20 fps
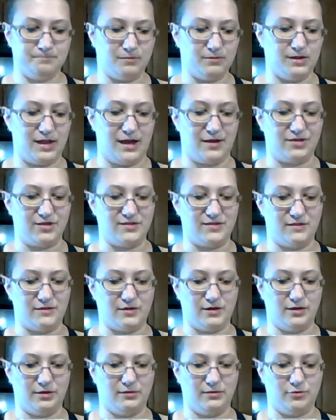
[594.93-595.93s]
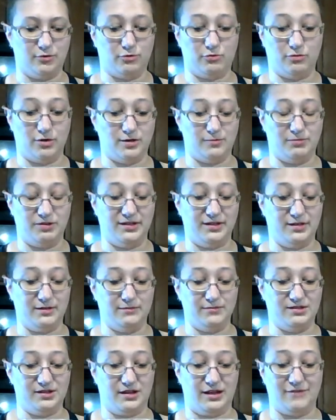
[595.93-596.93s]
Yeah, this is an incredibly
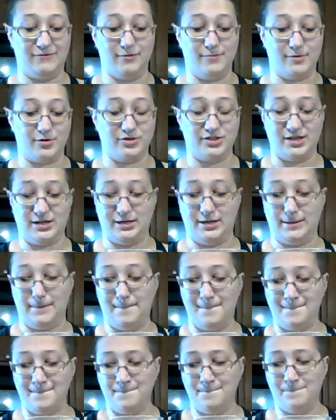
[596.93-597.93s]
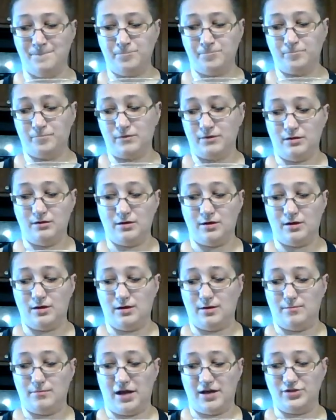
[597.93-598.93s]
delightful martini.
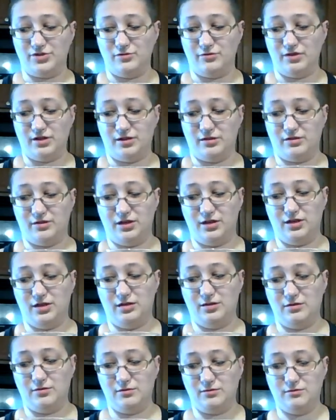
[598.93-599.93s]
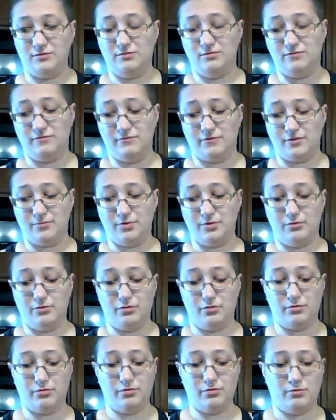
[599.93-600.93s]
I do think the
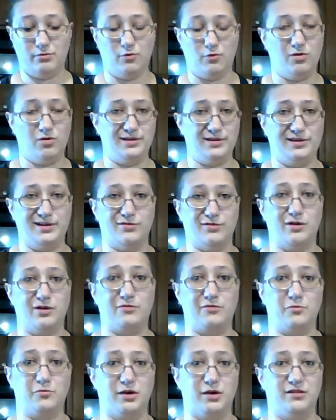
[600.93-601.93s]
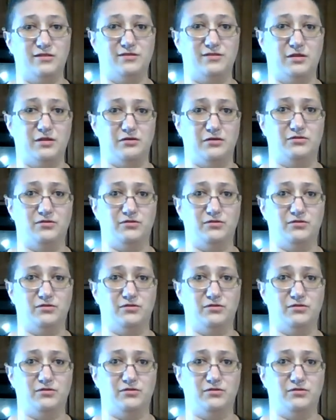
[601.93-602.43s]
vermouth, quality or otherwise, does